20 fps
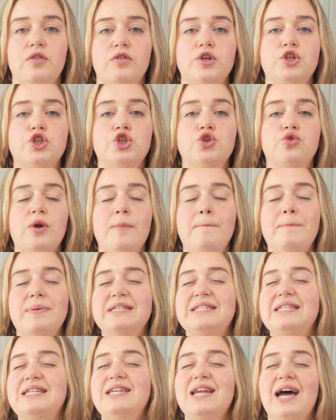The shrimp
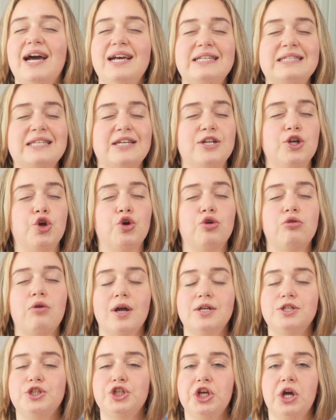is nice and
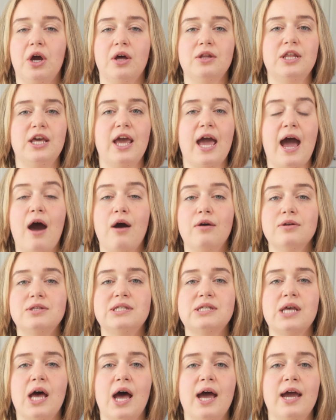crunchy on the
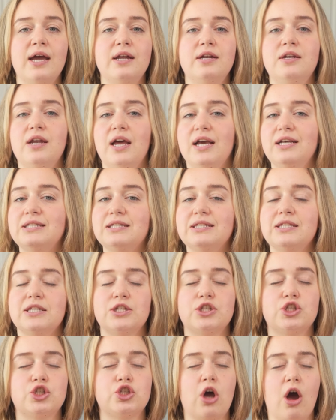outside, nice,
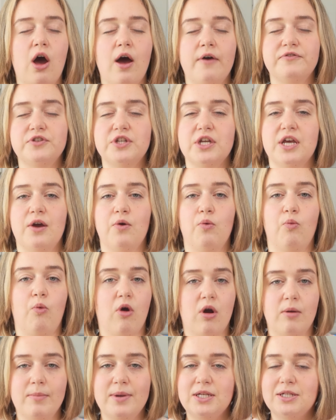soft,
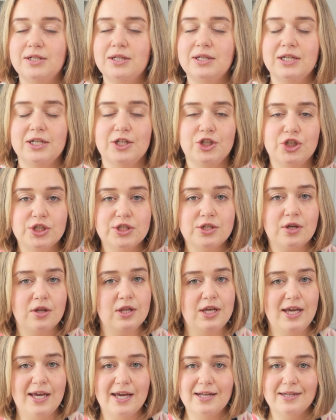warm and delicious on
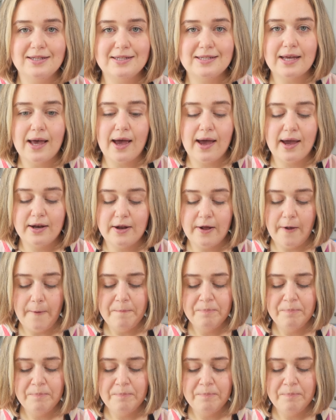the inside.